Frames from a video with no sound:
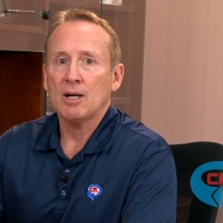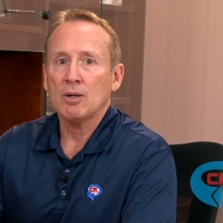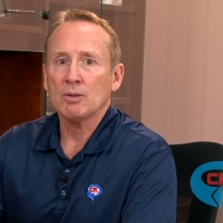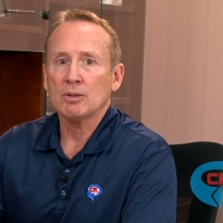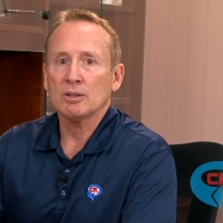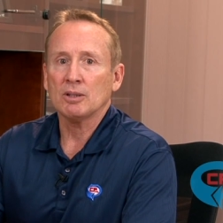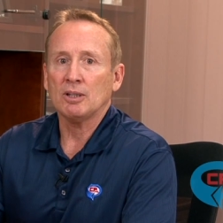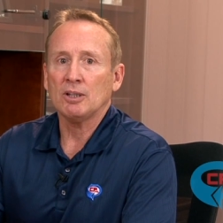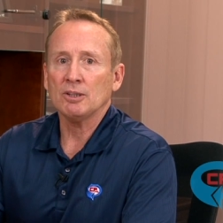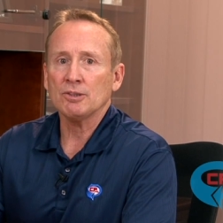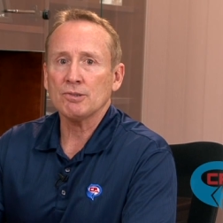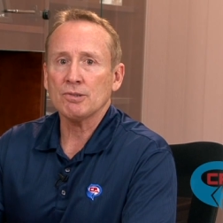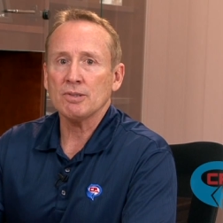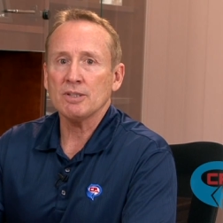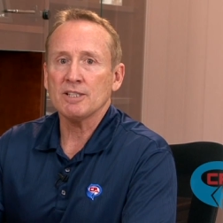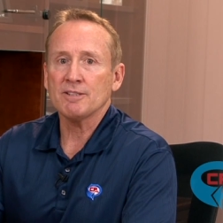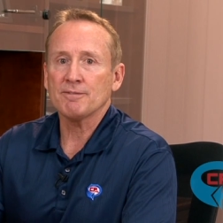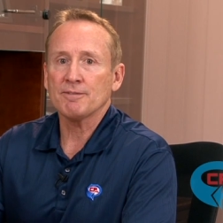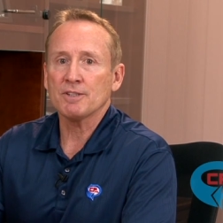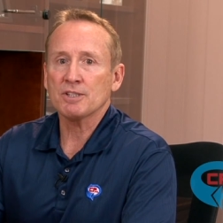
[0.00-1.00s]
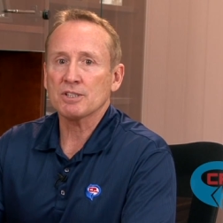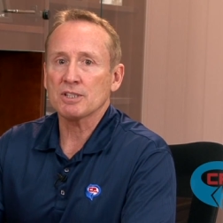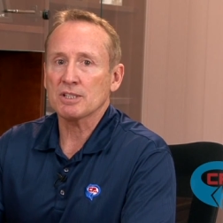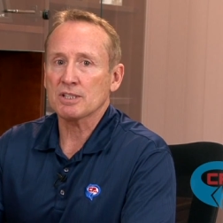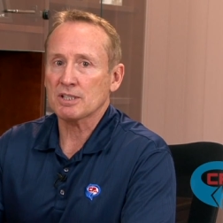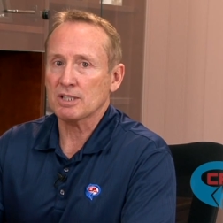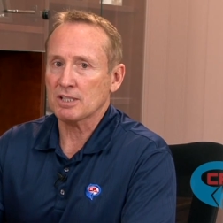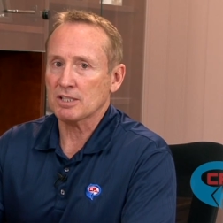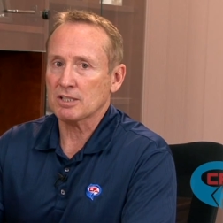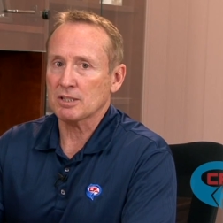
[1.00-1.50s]
Our
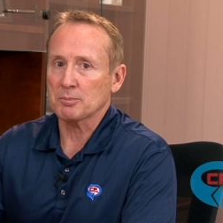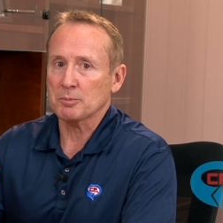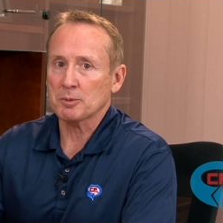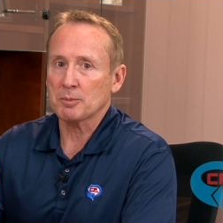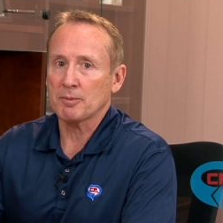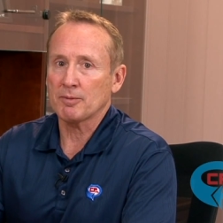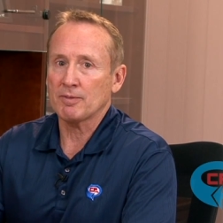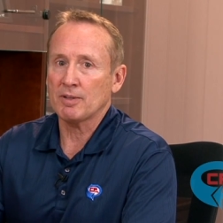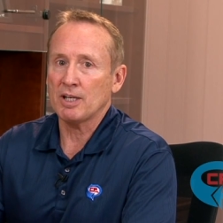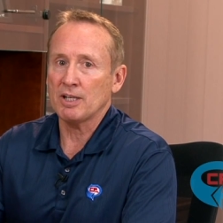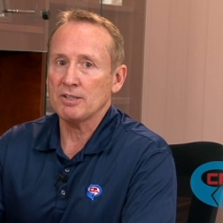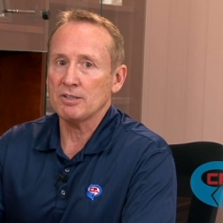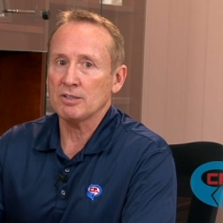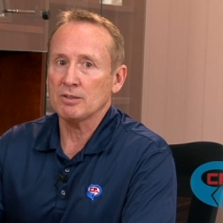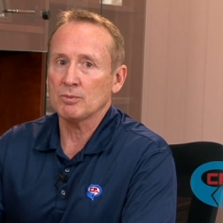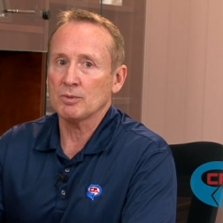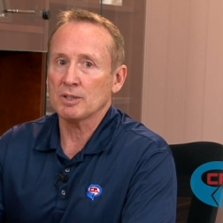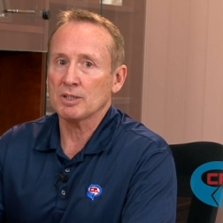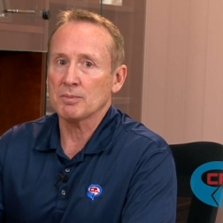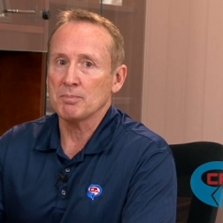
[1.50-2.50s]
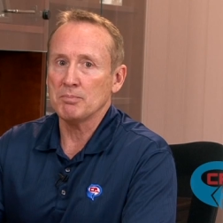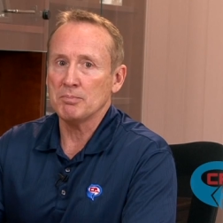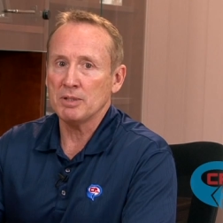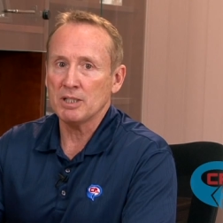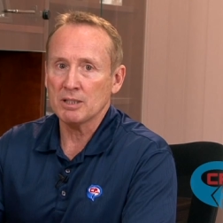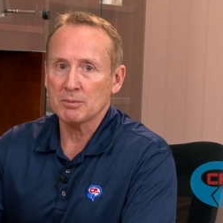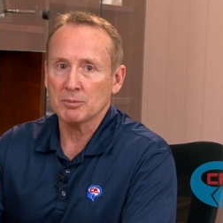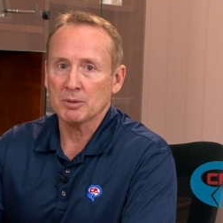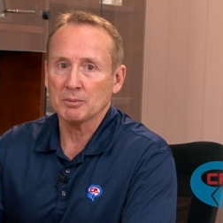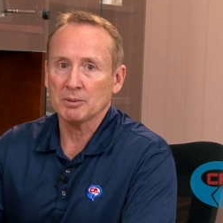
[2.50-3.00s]
ultra-efficient systems provide you with
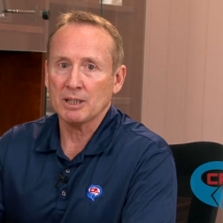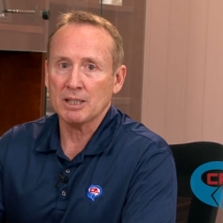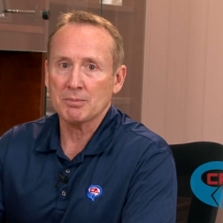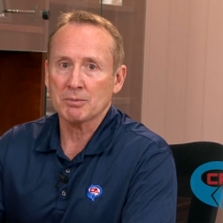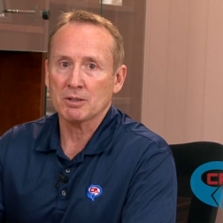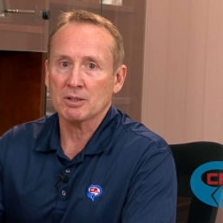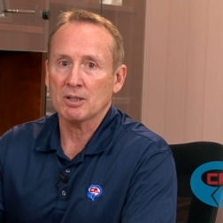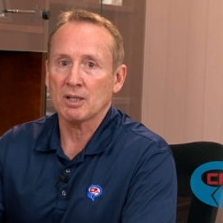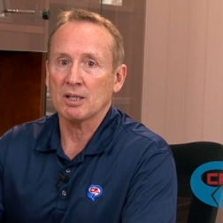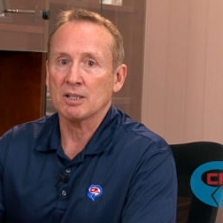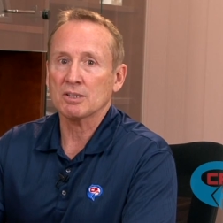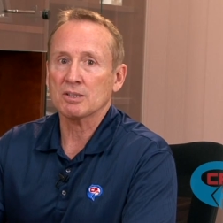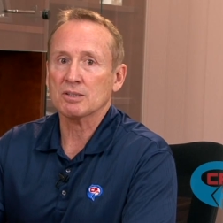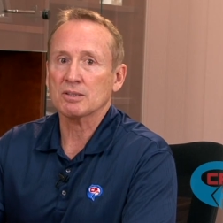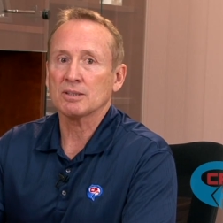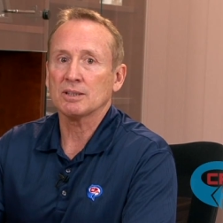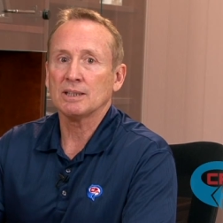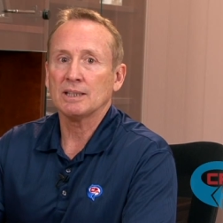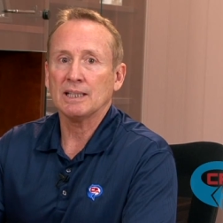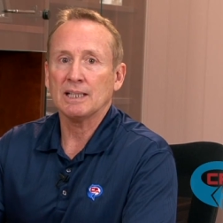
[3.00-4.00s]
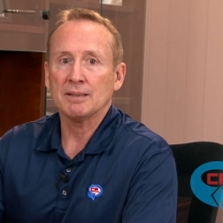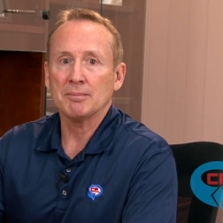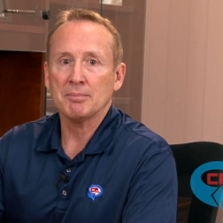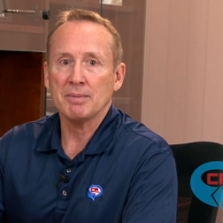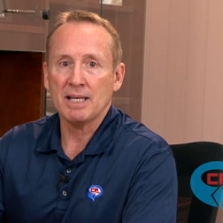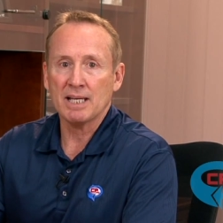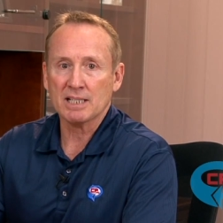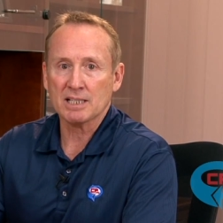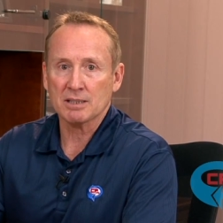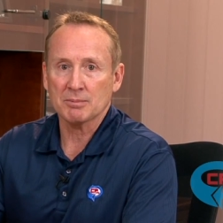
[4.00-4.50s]
minimum labor costs
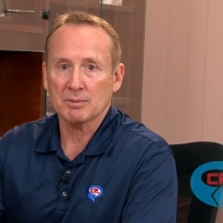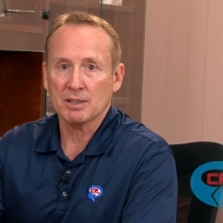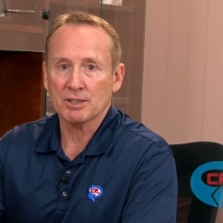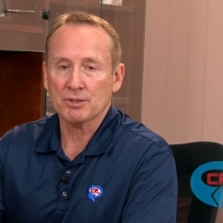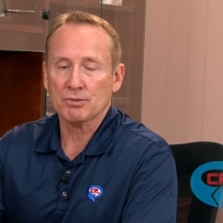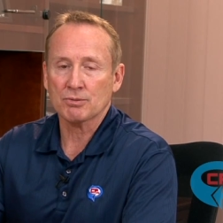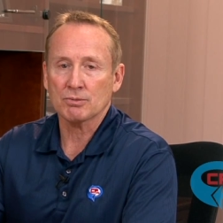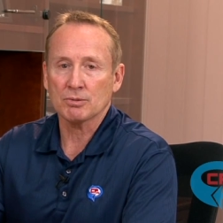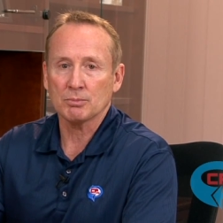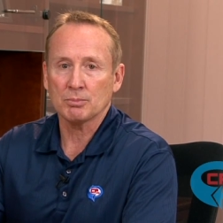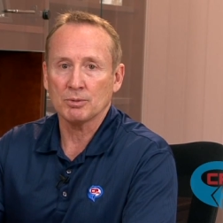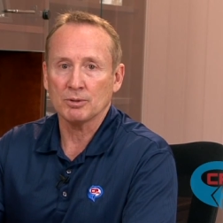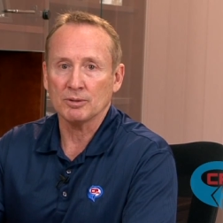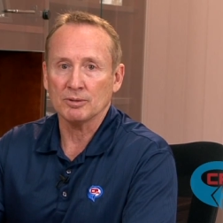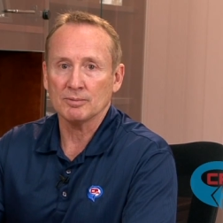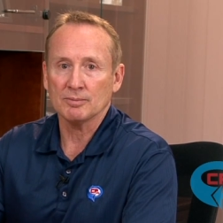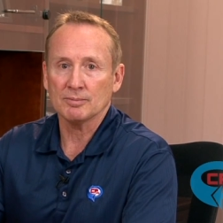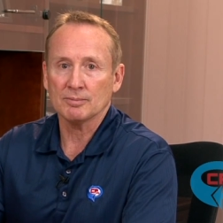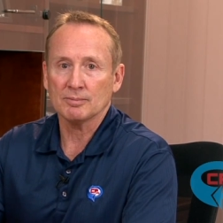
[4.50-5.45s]
and maximize throughput.